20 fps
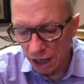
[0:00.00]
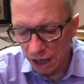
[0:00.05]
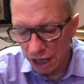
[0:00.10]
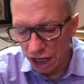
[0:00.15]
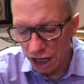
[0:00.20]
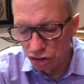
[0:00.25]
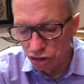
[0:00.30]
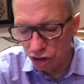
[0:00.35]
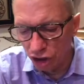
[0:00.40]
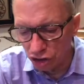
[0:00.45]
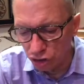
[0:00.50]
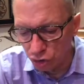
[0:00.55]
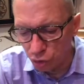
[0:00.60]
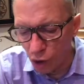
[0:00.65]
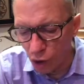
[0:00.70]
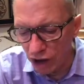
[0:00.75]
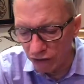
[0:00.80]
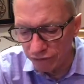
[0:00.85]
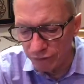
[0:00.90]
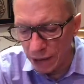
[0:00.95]
He took
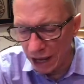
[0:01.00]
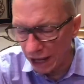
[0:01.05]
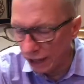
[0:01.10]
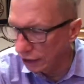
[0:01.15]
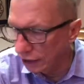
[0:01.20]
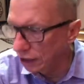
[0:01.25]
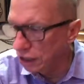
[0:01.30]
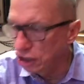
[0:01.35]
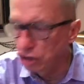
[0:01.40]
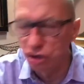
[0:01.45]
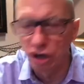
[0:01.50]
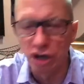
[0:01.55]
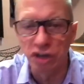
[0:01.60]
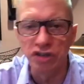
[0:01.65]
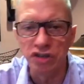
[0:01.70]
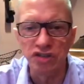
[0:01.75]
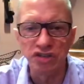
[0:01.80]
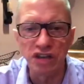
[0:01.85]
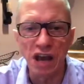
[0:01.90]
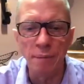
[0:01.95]
12 men and he took
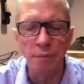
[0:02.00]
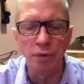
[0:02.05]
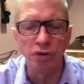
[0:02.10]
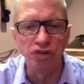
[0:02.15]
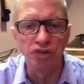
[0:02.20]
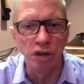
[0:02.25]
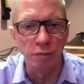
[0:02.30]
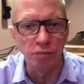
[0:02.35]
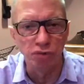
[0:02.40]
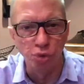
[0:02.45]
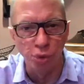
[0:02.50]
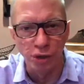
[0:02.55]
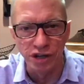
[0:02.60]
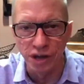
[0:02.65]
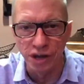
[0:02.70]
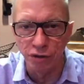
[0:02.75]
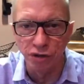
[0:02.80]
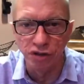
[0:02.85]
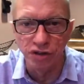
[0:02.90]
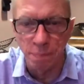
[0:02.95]
discipleship to
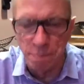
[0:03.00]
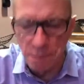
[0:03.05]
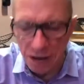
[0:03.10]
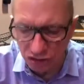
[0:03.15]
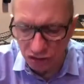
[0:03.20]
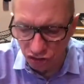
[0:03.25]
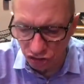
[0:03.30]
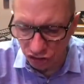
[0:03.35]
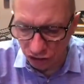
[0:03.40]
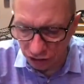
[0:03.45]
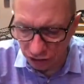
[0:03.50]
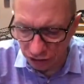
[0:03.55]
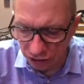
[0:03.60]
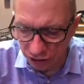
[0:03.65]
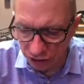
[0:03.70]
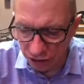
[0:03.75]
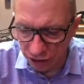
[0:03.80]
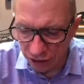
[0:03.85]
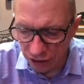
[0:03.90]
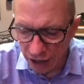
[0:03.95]
another dimension
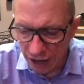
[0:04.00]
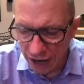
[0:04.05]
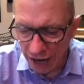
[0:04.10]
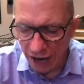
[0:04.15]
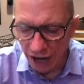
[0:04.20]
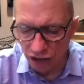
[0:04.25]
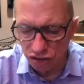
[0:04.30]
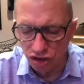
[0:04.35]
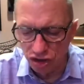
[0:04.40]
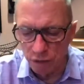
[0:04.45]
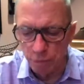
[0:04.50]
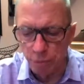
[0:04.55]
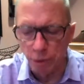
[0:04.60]
as he